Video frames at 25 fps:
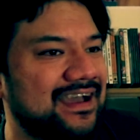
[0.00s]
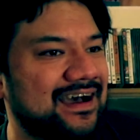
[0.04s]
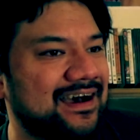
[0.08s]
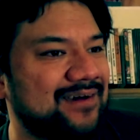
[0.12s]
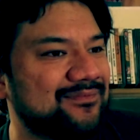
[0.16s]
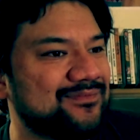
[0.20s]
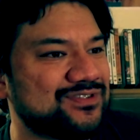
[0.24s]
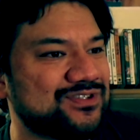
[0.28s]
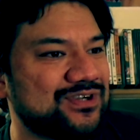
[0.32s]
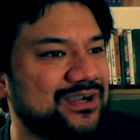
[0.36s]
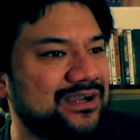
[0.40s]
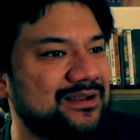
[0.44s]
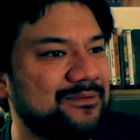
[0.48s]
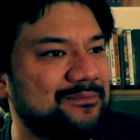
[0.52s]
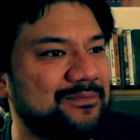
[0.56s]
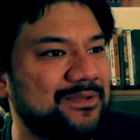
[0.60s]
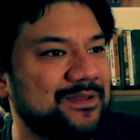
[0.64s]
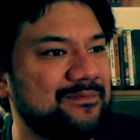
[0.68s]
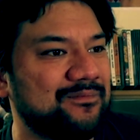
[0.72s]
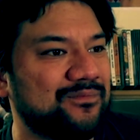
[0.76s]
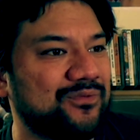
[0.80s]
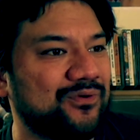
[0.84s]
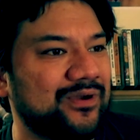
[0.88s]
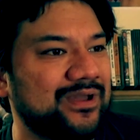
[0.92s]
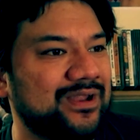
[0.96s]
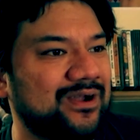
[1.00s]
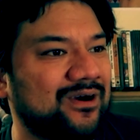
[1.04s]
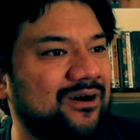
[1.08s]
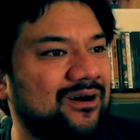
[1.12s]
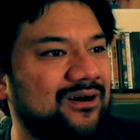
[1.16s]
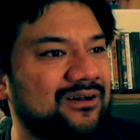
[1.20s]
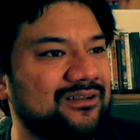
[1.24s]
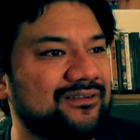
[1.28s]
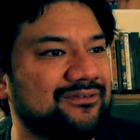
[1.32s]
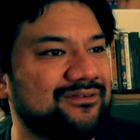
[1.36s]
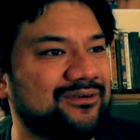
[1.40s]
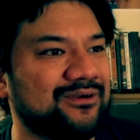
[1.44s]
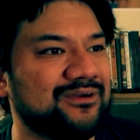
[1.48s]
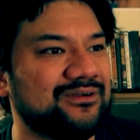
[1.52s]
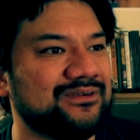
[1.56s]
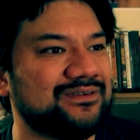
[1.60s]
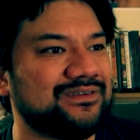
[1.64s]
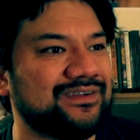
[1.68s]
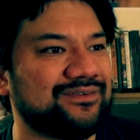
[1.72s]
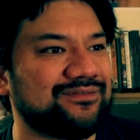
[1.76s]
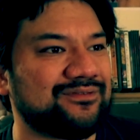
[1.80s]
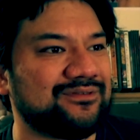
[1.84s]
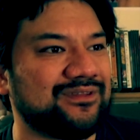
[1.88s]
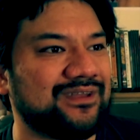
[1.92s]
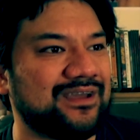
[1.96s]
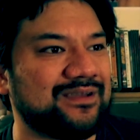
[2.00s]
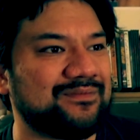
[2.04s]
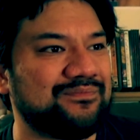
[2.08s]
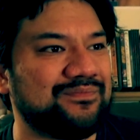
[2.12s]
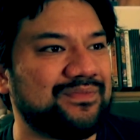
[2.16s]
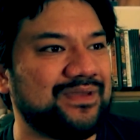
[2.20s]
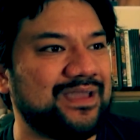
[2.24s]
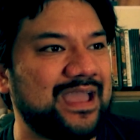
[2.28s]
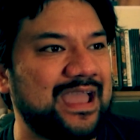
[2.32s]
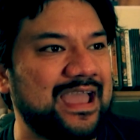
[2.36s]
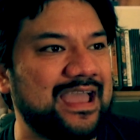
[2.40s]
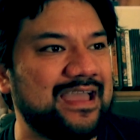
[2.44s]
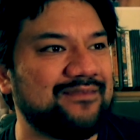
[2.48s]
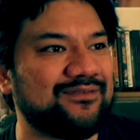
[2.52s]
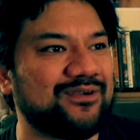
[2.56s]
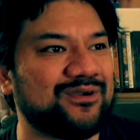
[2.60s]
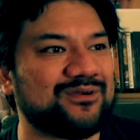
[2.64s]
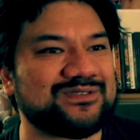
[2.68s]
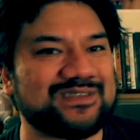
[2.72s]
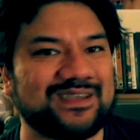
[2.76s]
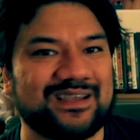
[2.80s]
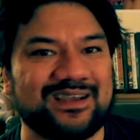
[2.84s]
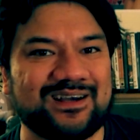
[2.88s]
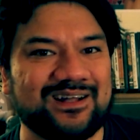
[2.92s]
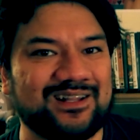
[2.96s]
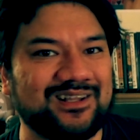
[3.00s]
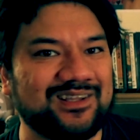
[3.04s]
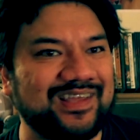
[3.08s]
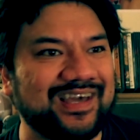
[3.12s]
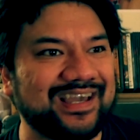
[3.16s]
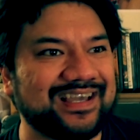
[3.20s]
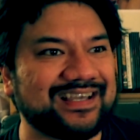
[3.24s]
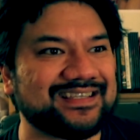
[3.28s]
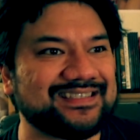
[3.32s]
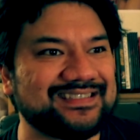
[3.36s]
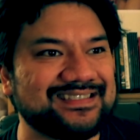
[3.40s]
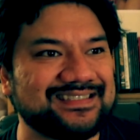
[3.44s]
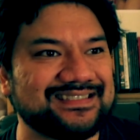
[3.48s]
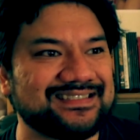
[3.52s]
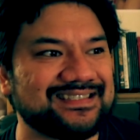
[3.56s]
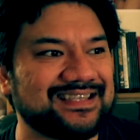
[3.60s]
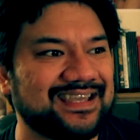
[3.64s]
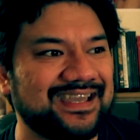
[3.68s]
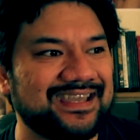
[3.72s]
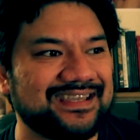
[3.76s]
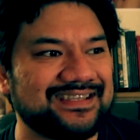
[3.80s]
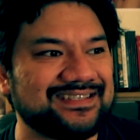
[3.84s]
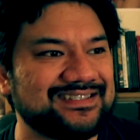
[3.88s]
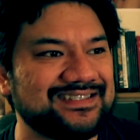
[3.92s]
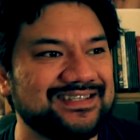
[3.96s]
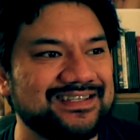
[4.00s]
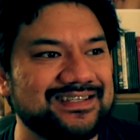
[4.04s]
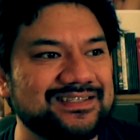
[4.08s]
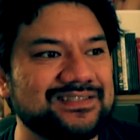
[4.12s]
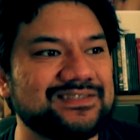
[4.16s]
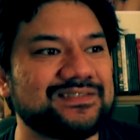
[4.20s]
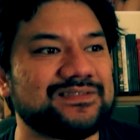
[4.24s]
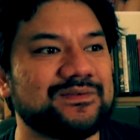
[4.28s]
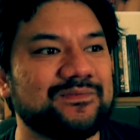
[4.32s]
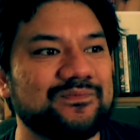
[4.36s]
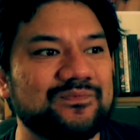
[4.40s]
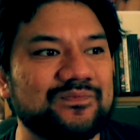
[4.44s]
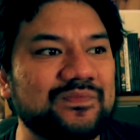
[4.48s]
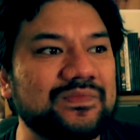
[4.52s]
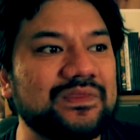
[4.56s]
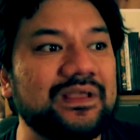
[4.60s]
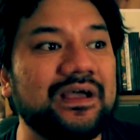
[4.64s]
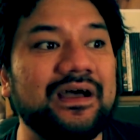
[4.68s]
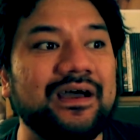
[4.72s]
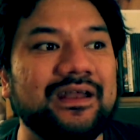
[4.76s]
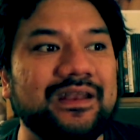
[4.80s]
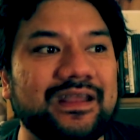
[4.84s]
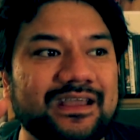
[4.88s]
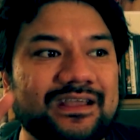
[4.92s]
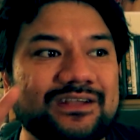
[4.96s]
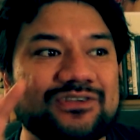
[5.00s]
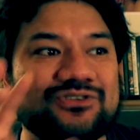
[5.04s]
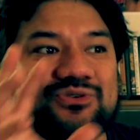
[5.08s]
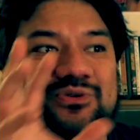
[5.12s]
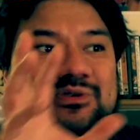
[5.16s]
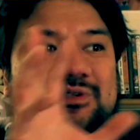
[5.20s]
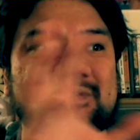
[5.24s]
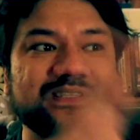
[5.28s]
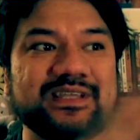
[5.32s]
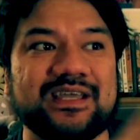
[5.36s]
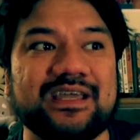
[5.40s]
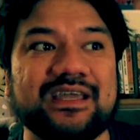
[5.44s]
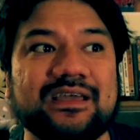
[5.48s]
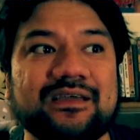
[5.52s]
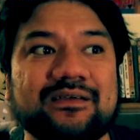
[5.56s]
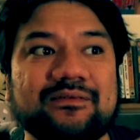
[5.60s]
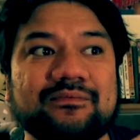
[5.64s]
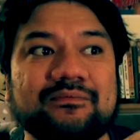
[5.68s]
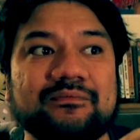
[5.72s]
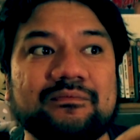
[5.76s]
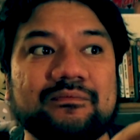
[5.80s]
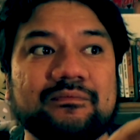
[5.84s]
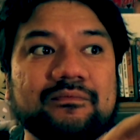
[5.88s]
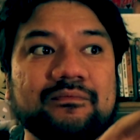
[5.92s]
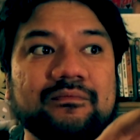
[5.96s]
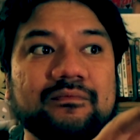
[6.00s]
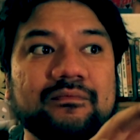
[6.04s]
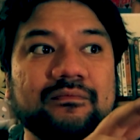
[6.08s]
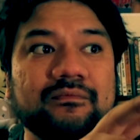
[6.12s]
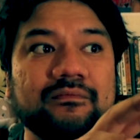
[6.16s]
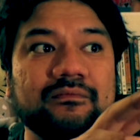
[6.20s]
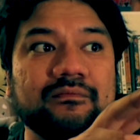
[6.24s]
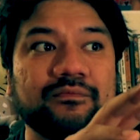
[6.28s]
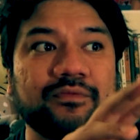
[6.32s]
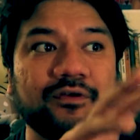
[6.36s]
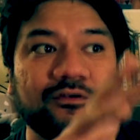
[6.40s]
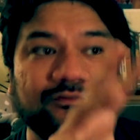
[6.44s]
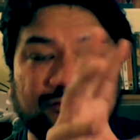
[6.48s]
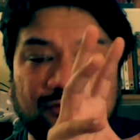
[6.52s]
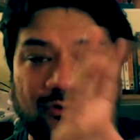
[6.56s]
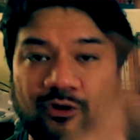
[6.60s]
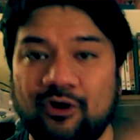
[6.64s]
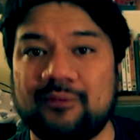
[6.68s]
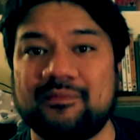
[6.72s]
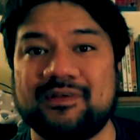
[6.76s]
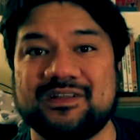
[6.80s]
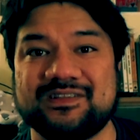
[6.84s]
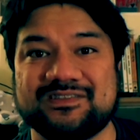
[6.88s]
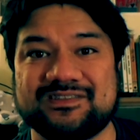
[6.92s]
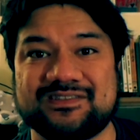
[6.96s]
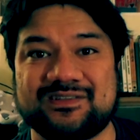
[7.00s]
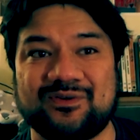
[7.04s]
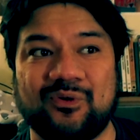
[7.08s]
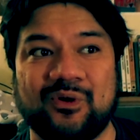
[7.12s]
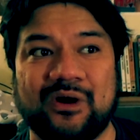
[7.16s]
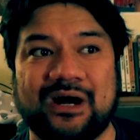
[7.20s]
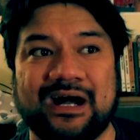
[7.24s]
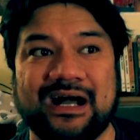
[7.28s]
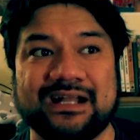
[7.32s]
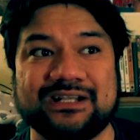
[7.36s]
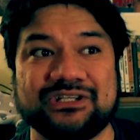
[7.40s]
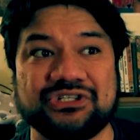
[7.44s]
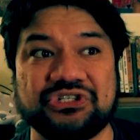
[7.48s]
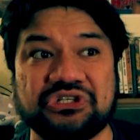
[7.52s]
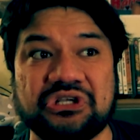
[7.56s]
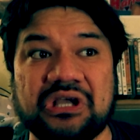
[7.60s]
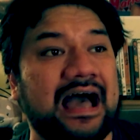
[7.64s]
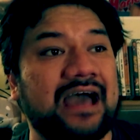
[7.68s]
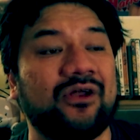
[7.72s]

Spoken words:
I'm trying to pinpoint all of her different like behaviors and clicks. Like, she's an interesting performance to watch.